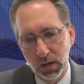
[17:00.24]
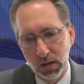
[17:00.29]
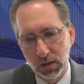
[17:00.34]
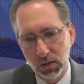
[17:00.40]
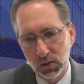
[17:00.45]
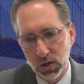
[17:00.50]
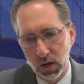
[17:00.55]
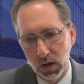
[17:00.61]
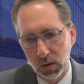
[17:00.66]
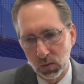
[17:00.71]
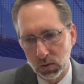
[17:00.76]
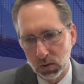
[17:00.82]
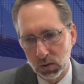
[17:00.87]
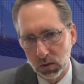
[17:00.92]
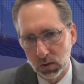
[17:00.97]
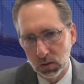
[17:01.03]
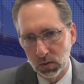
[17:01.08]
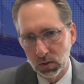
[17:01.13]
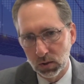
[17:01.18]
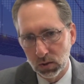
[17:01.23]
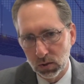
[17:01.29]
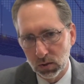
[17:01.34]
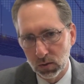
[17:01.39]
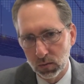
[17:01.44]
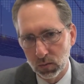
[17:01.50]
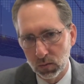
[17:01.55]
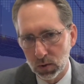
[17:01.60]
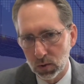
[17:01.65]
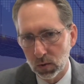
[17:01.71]
as John was alluding
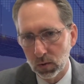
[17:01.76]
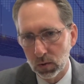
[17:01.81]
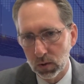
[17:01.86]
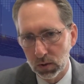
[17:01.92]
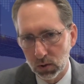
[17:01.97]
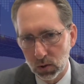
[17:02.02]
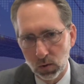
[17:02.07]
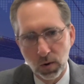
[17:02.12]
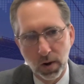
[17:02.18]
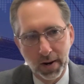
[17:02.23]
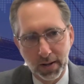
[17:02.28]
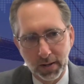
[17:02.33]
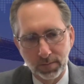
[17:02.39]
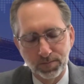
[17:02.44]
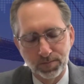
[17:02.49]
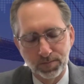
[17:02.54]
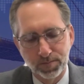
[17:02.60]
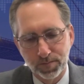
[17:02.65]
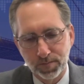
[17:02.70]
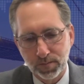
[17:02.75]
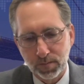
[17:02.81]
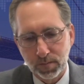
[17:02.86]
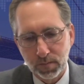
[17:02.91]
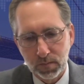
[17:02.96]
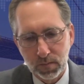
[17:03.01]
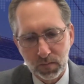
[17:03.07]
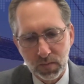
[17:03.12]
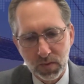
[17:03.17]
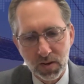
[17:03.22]
to, is credit.
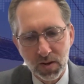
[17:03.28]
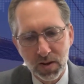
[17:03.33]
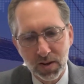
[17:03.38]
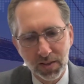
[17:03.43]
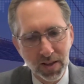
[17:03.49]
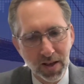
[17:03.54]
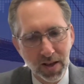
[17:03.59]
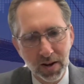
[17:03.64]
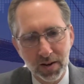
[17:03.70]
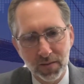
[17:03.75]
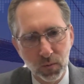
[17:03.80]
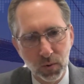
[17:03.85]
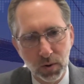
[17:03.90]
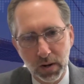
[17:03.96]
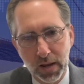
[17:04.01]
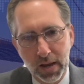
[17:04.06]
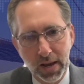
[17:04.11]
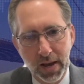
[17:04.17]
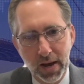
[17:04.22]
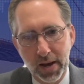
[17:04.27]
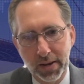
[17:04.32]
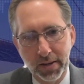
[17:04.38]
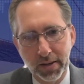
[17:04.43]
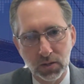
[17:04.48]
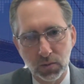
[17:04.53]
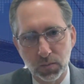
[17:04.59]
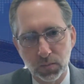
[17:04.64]
A lot of what AI is